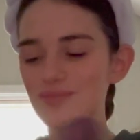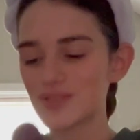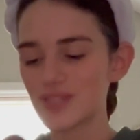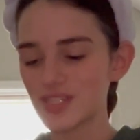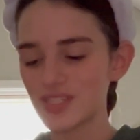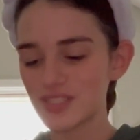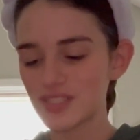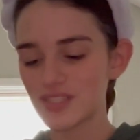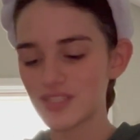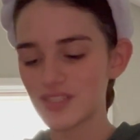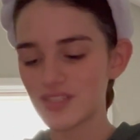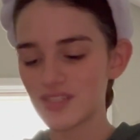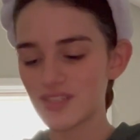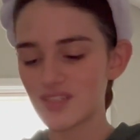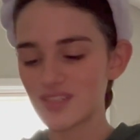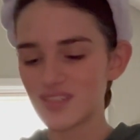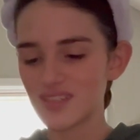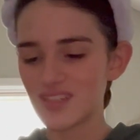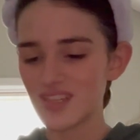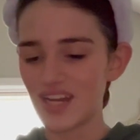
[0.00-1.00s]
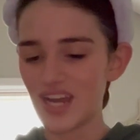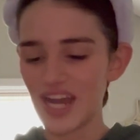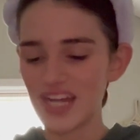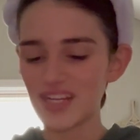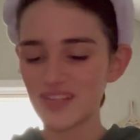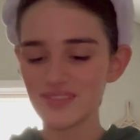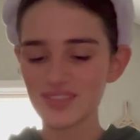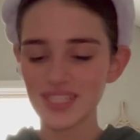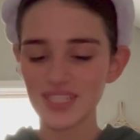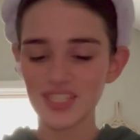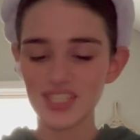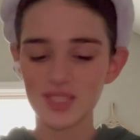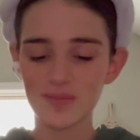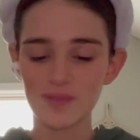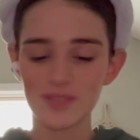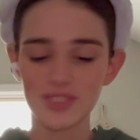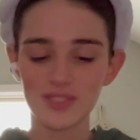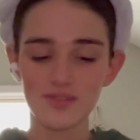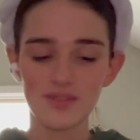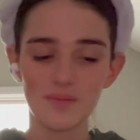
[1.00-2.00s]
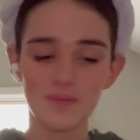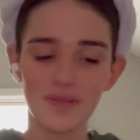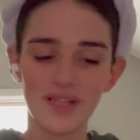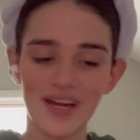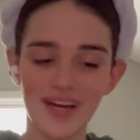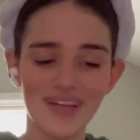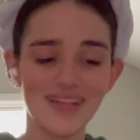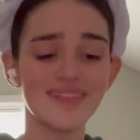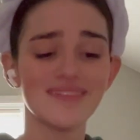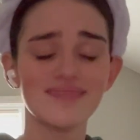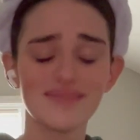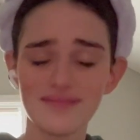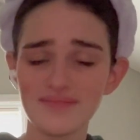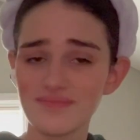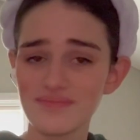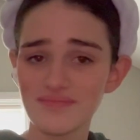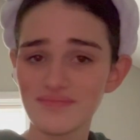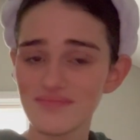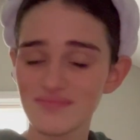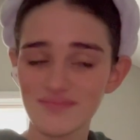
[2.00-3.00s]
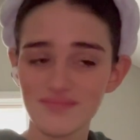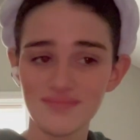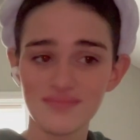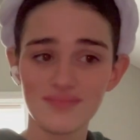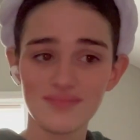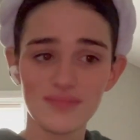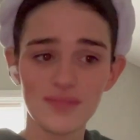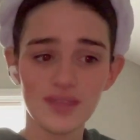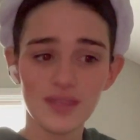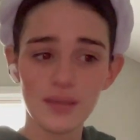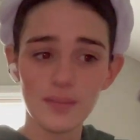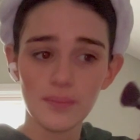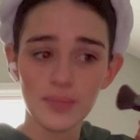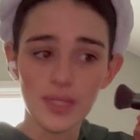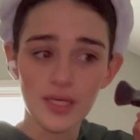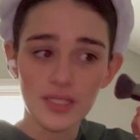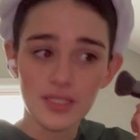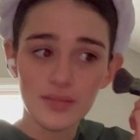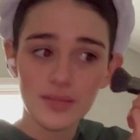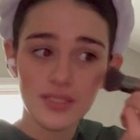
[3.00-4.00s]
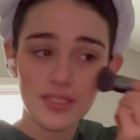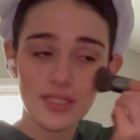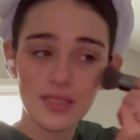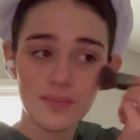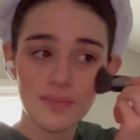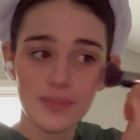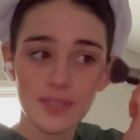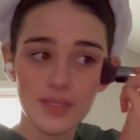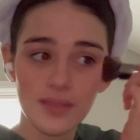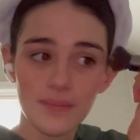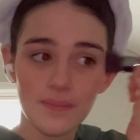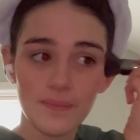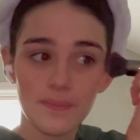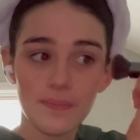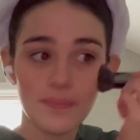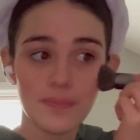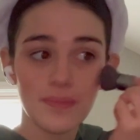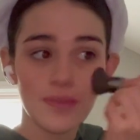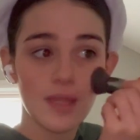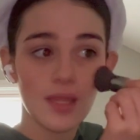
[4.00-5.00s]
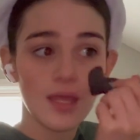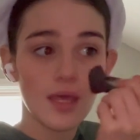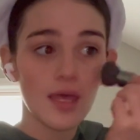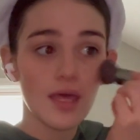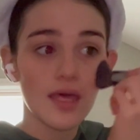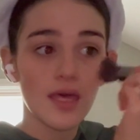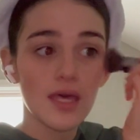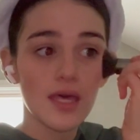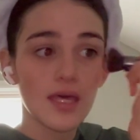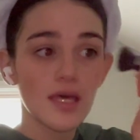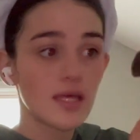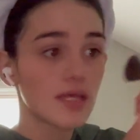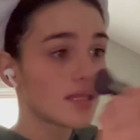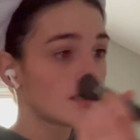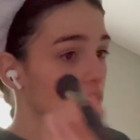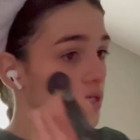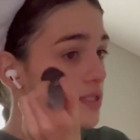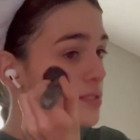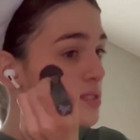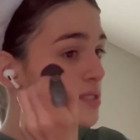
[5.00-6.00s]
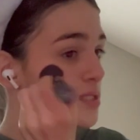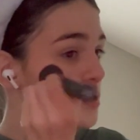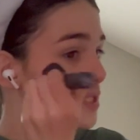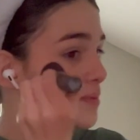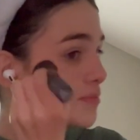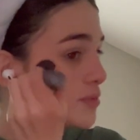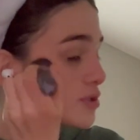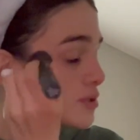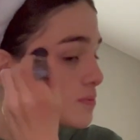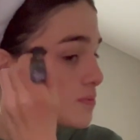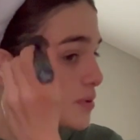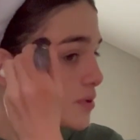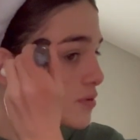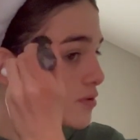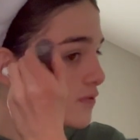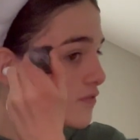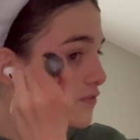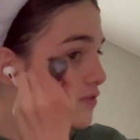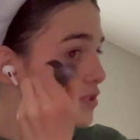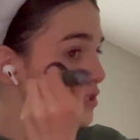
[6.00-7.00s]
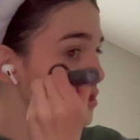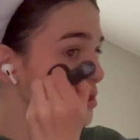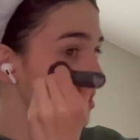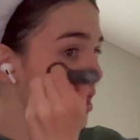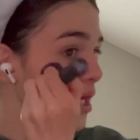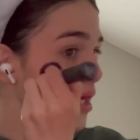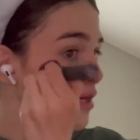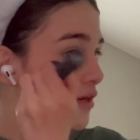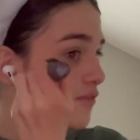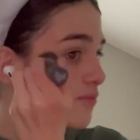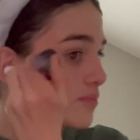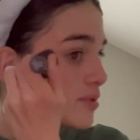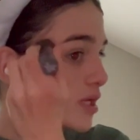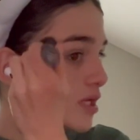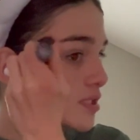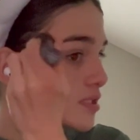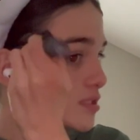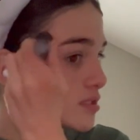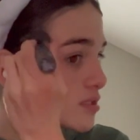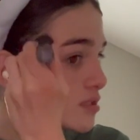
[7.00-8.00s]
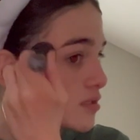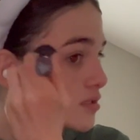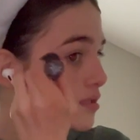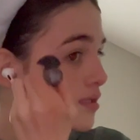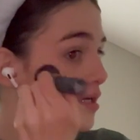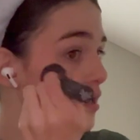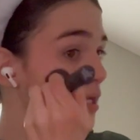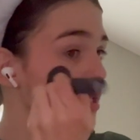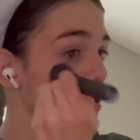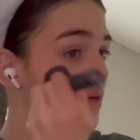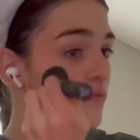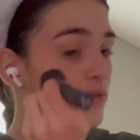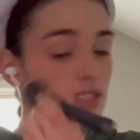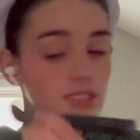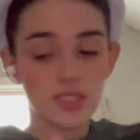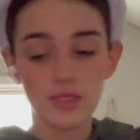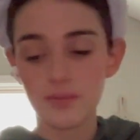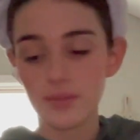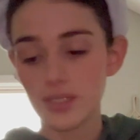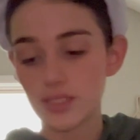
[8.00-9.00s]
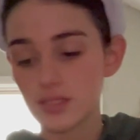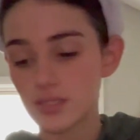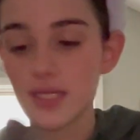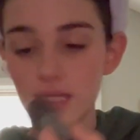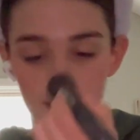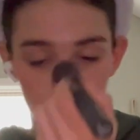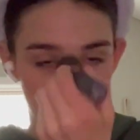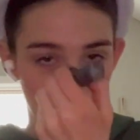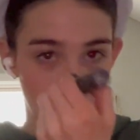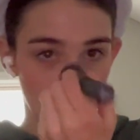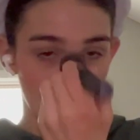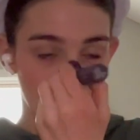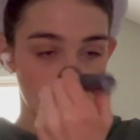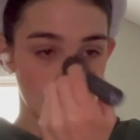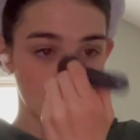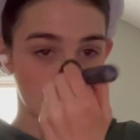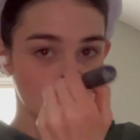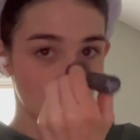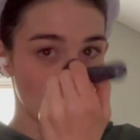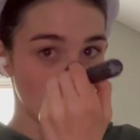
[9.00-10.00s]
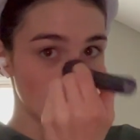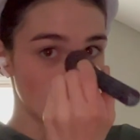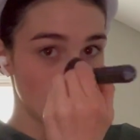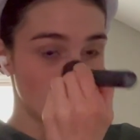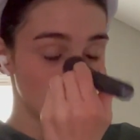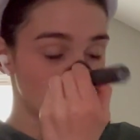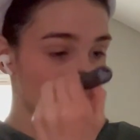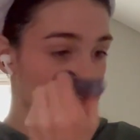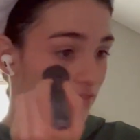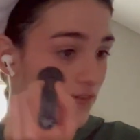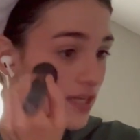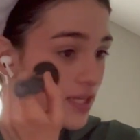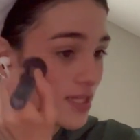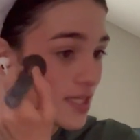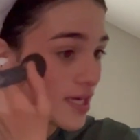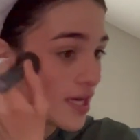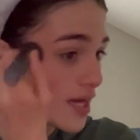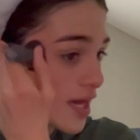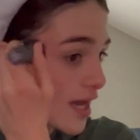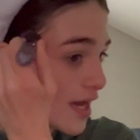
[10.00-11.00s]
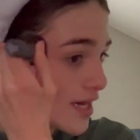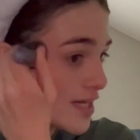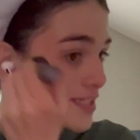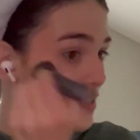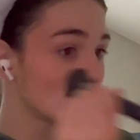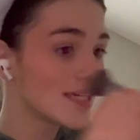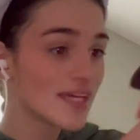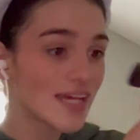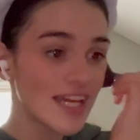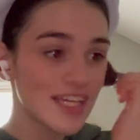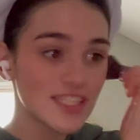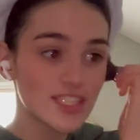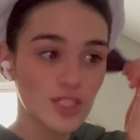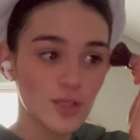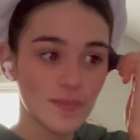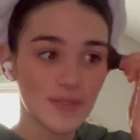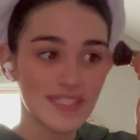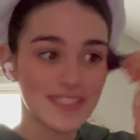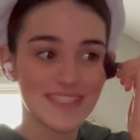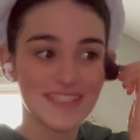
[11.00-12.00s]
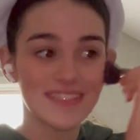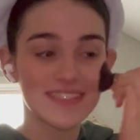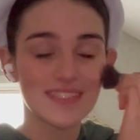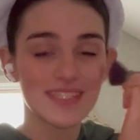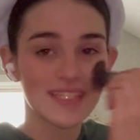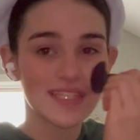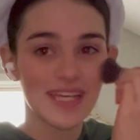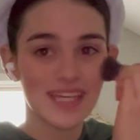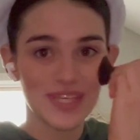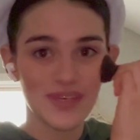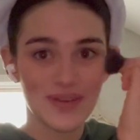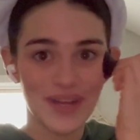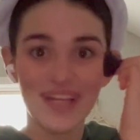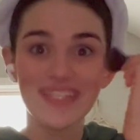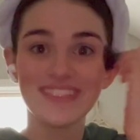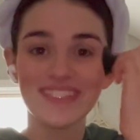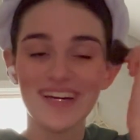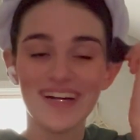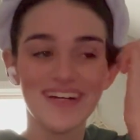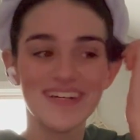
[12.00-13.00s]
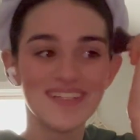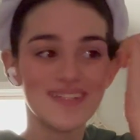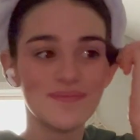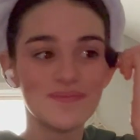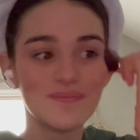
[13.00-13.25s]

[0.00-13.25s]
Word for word: brush. I don't think you're supposed to apply blush with it, but this is the most beautiful shade of blush. And I love it so much. It is well loved, definitely, and in two pieces, like you guys saw.